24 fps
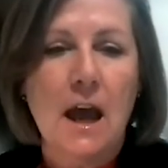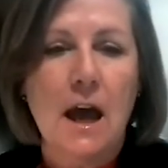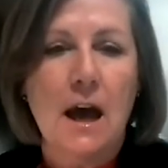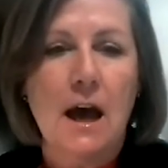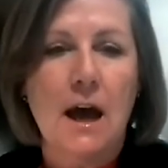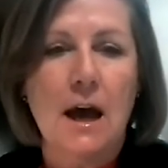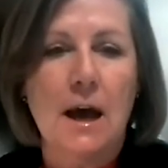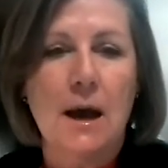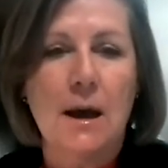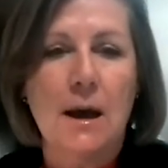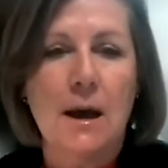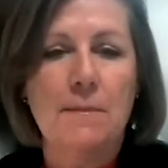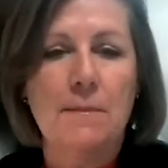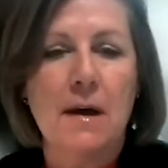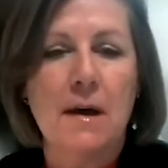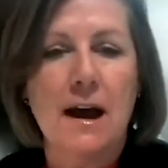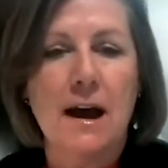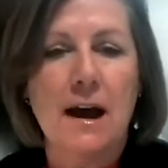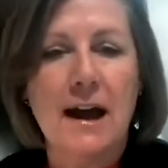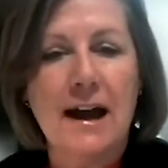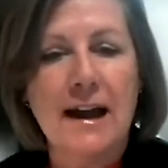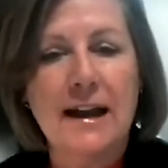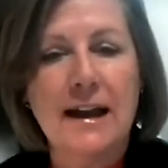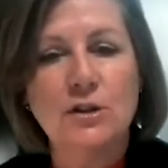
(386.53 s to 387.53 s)

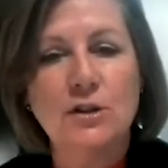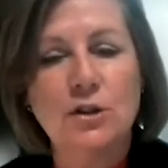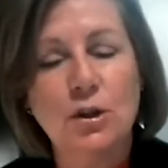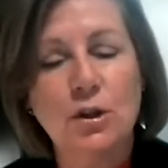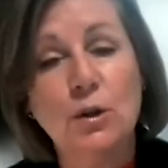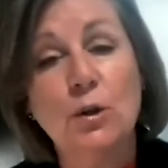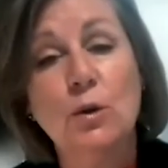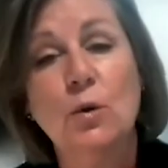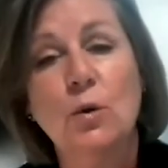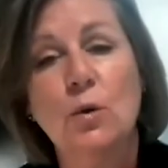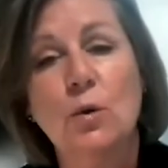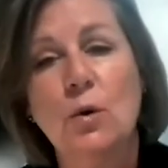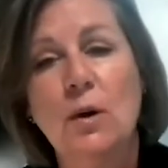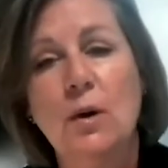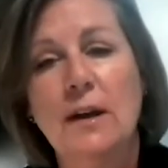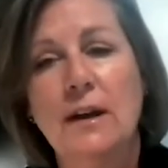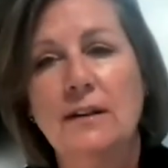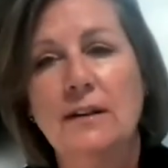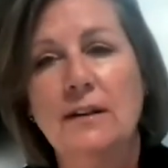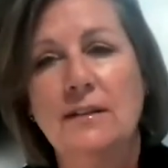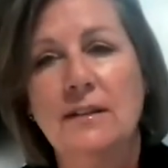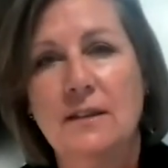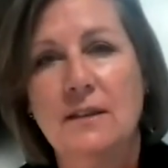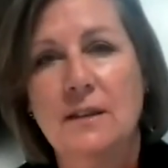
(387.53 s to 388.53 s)
I too,
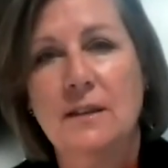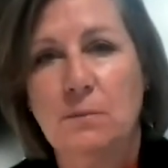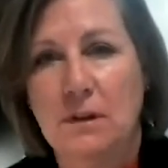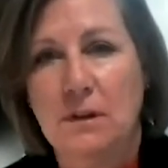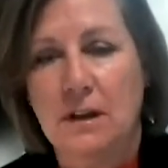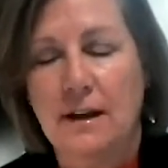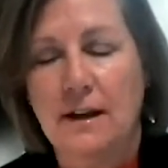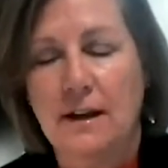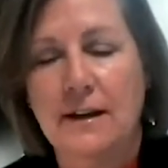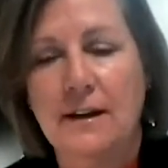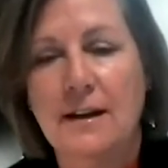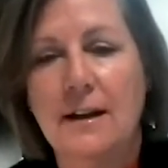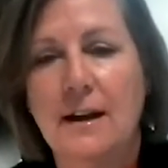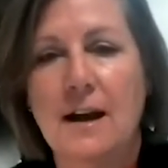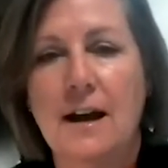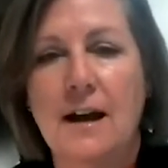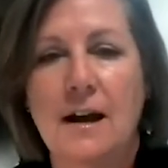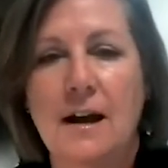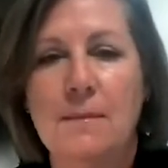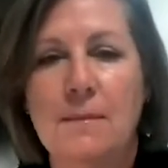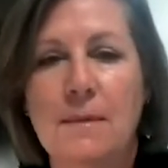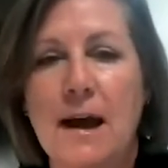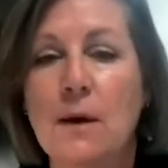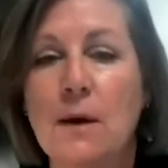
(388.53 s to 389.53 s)
it's in the blood.
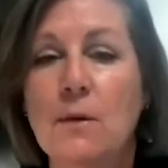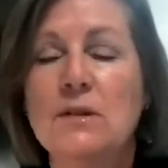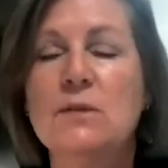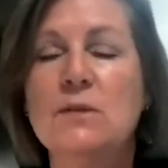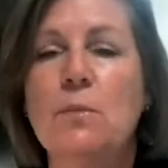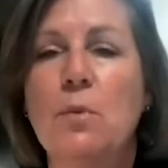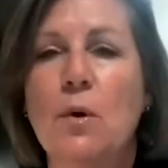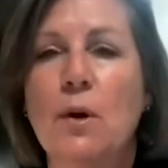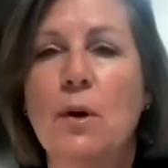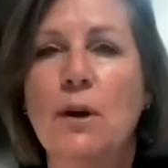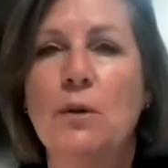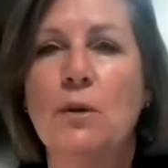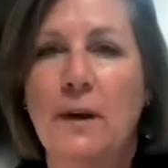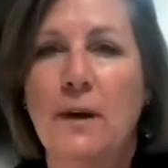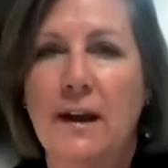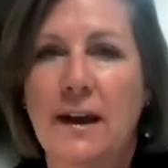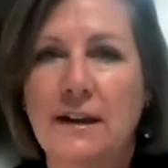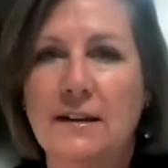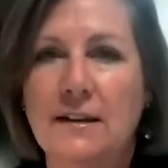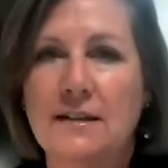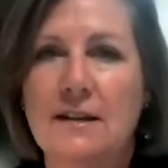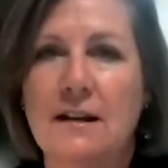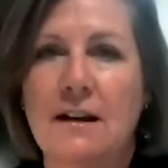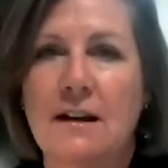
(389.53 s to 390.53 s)
I was born and
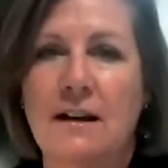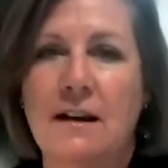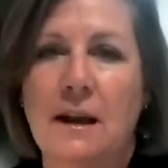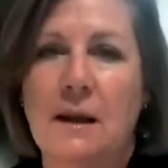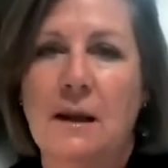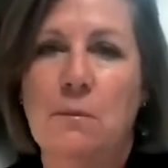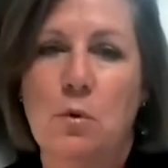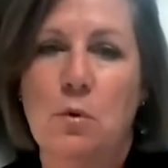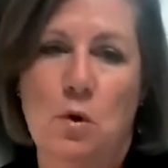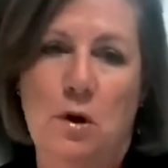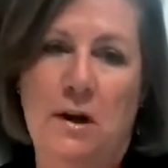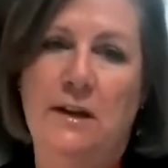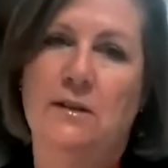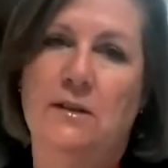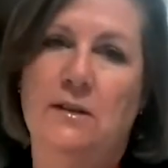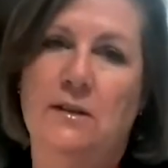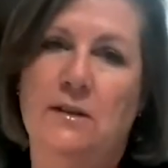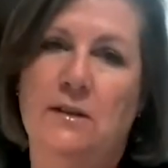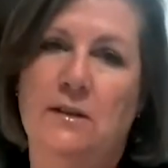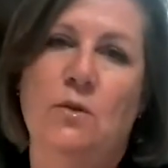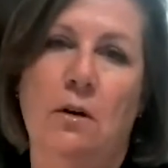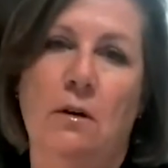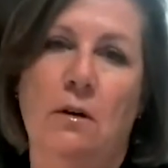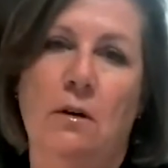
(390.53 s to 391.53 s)
raised on a boarding
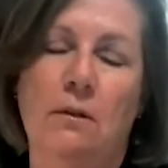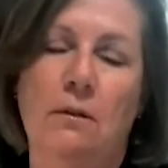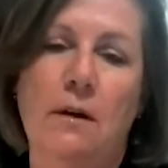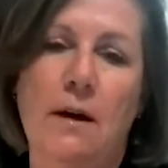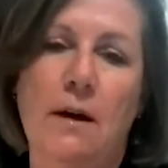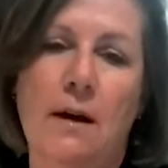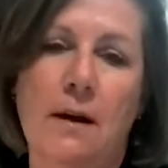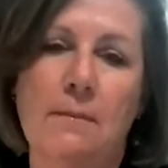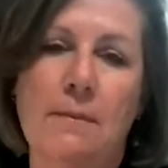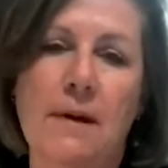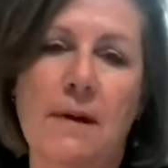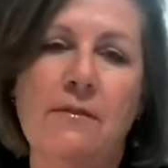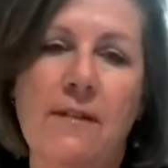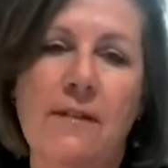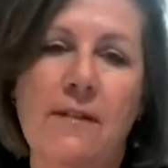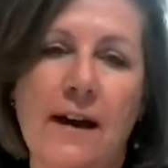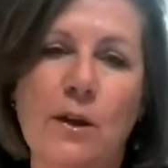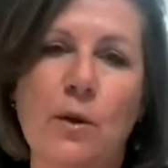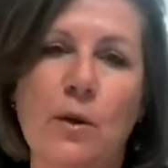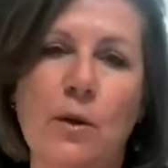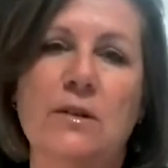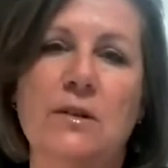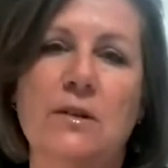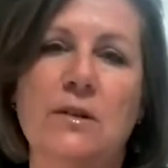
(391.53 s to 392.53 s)
school. My
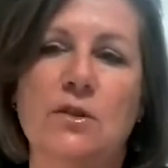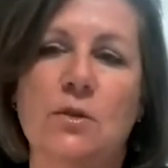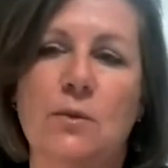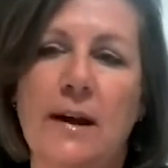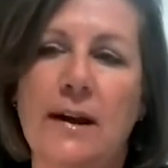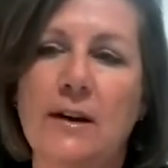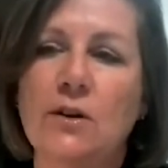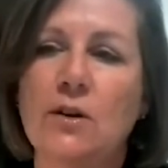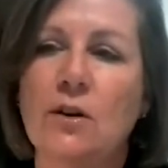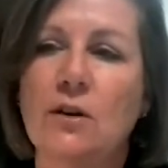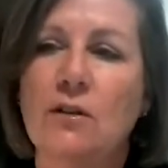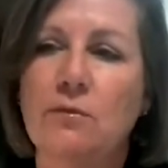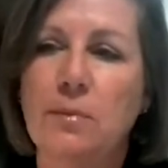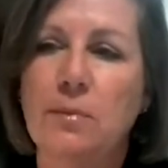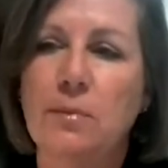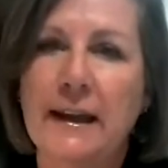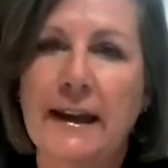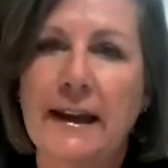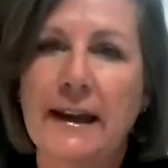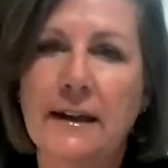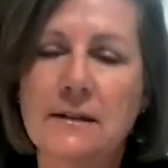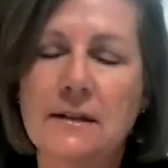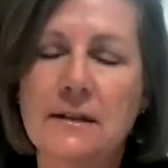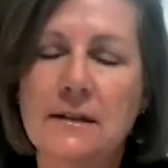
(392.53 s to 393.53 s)
father was director of
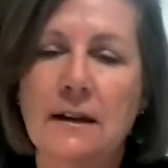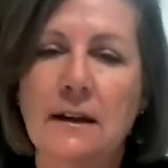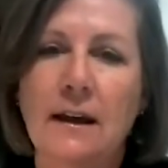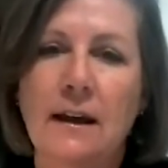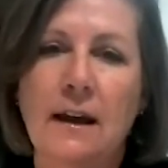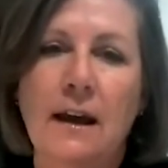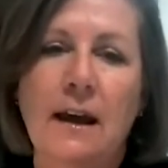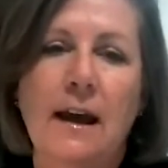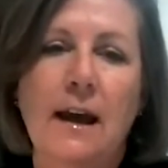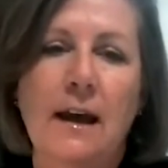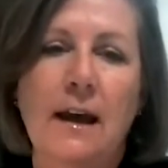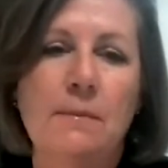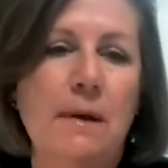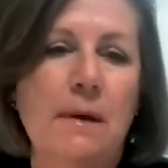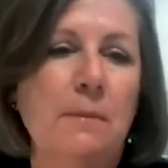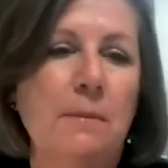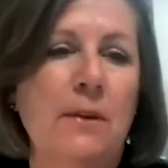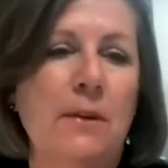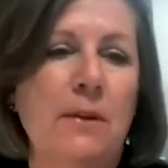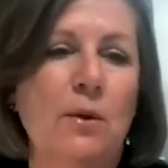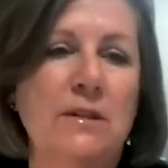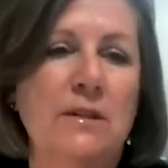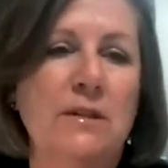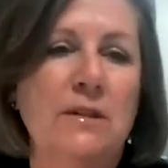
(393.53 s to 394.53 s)
plant, and my
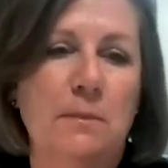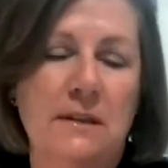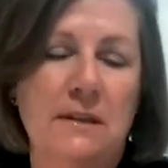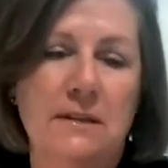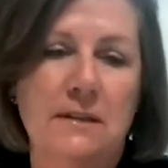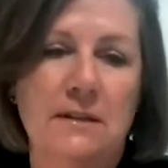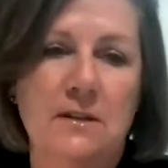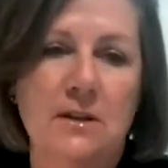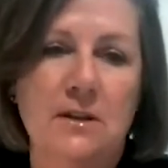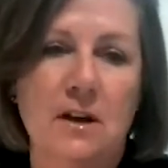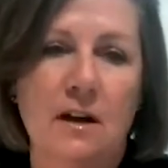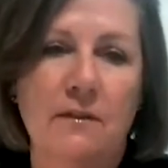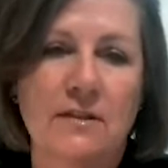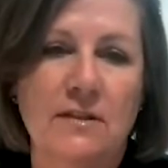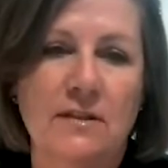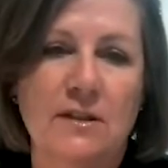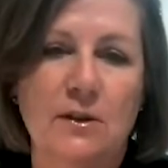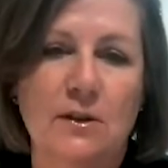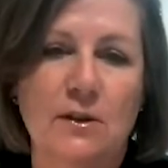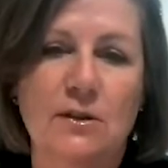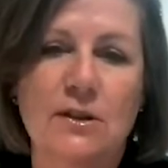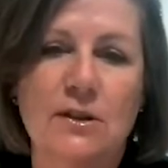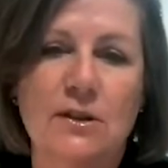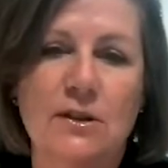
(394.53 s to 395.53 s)
mother was a business
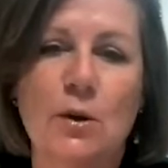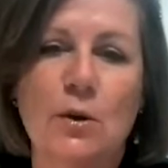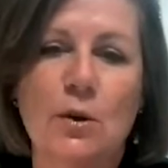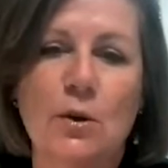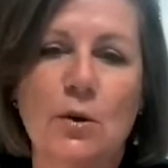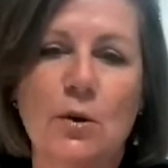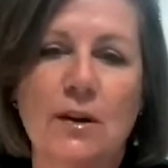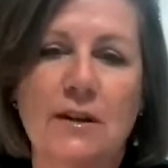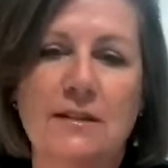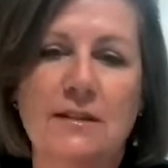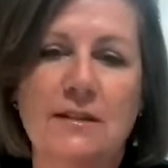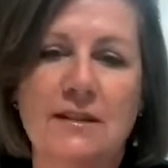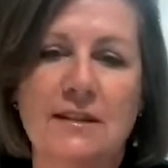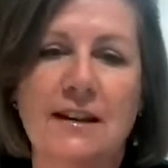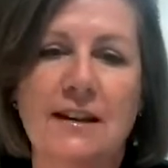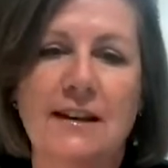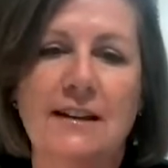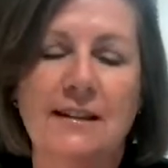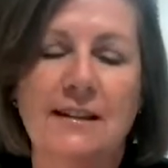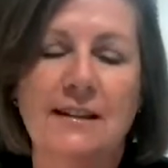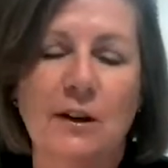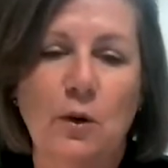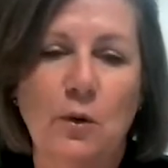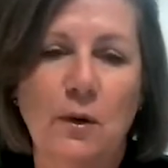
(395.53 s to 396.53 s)
officer. So you can see
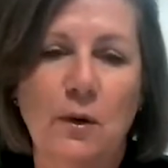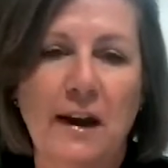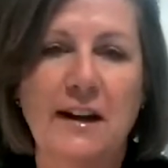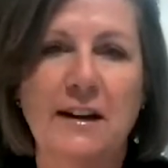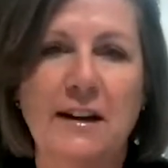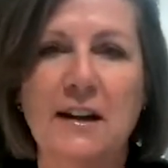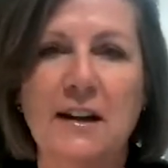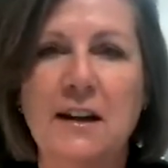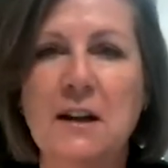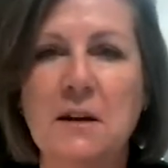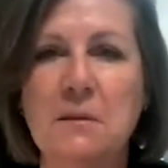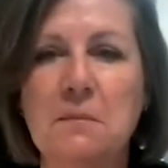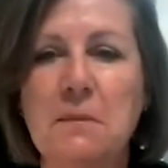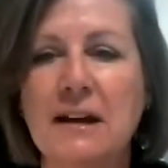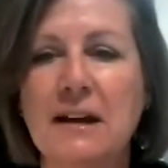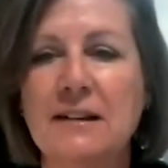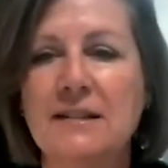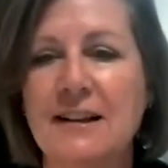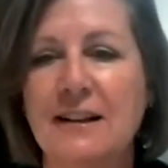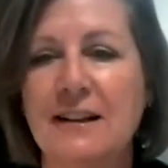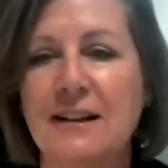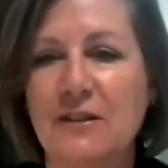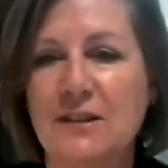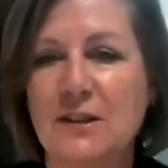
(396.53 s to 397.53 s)
it's ingrained in
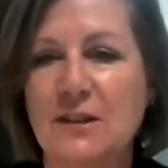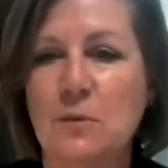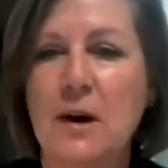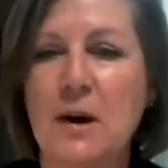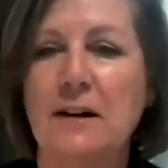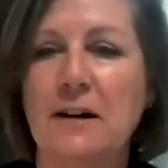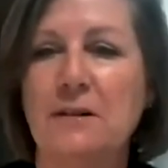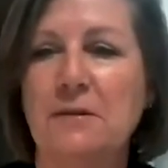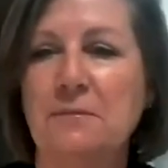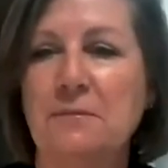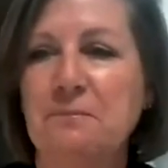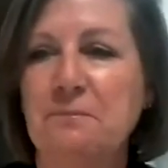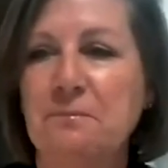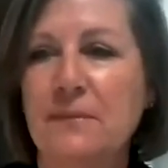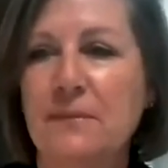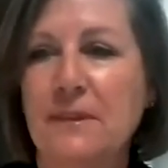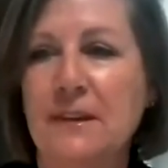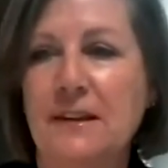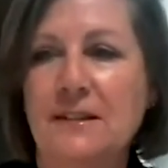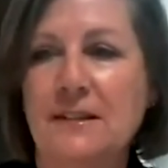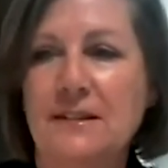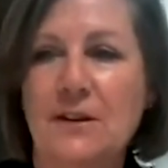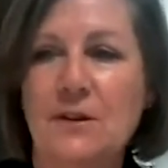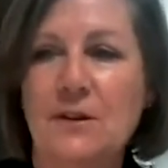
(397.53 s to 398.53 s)
myself as well.
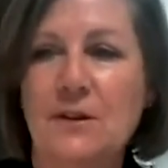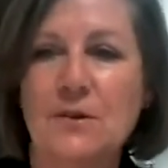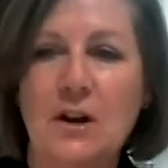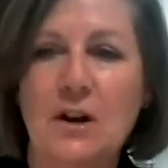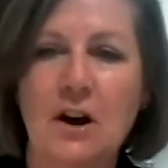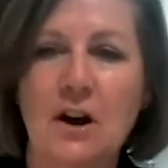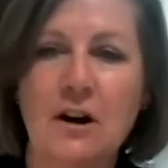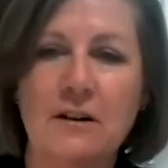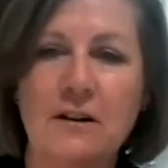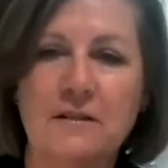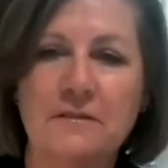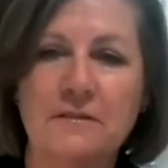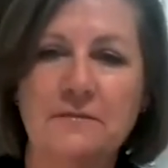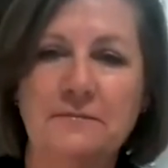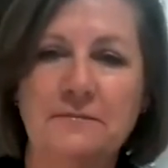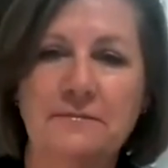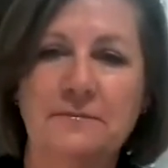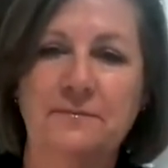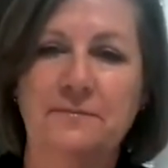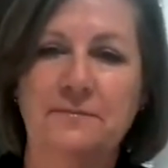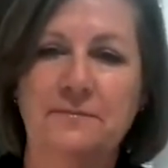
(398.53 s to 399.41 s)
So Karl.